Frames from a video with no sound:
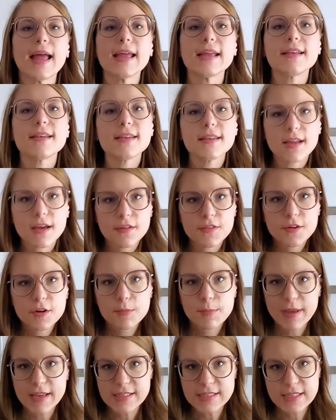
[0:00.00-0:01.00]

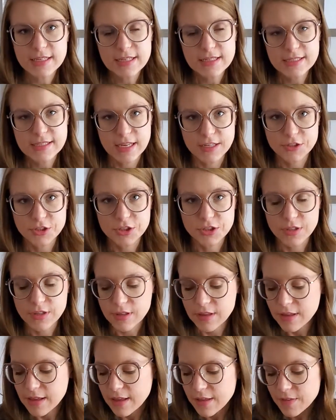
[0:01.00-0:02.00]
Another basic
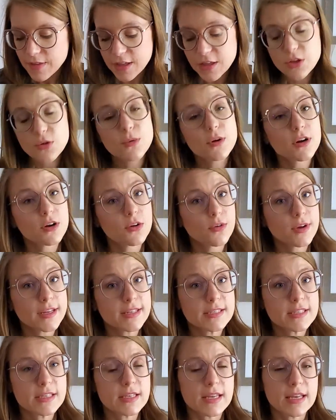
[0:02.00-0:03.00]
essential that you are
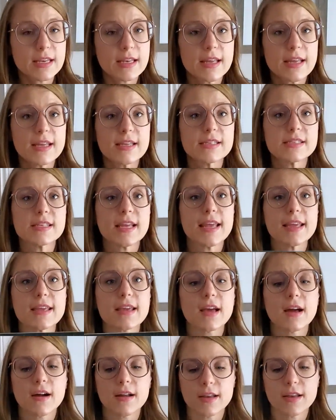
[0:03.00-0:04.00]
going to need is
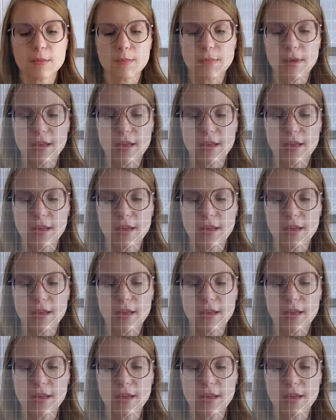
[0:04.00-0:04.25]
a cutting